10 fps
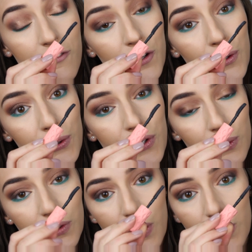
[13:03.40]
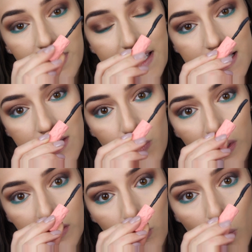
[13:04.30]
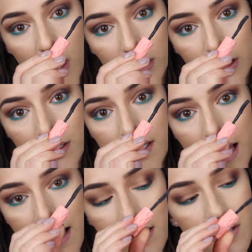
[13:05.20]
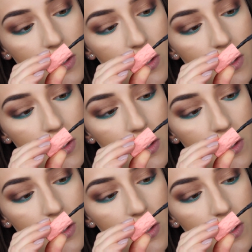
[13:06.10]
And for you who don't know, this is what the wand looks like.